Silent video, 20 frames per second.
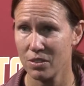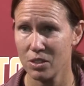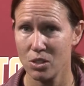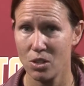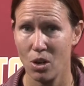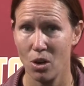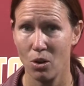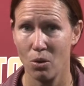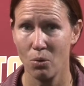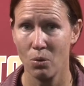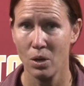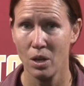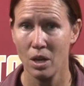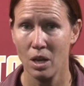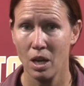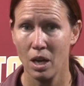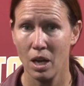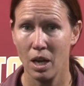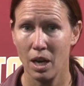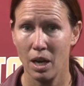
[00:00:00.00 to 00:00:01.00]
So
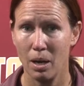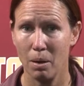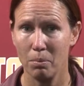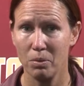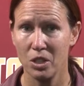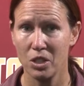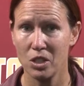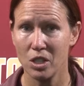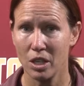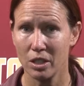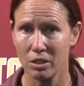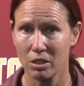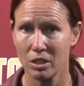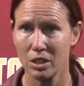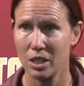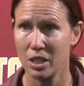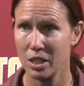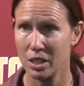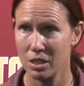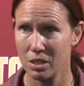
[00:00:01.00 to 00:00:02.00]
the younger
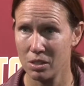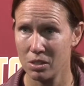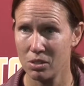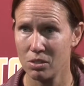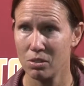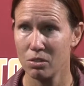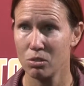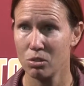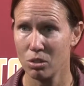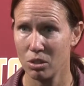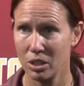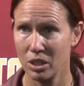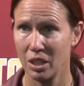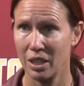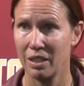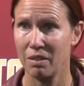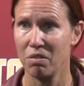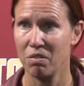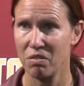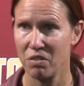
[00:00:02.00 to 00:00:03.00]
kids
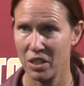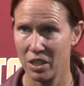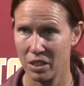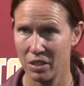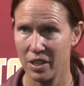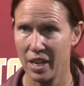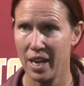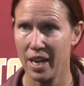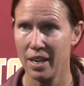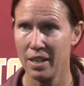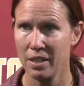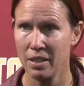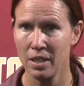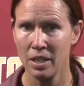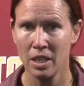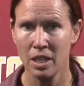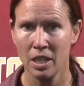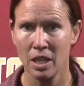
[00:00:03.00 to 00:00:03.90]
certainly feel that.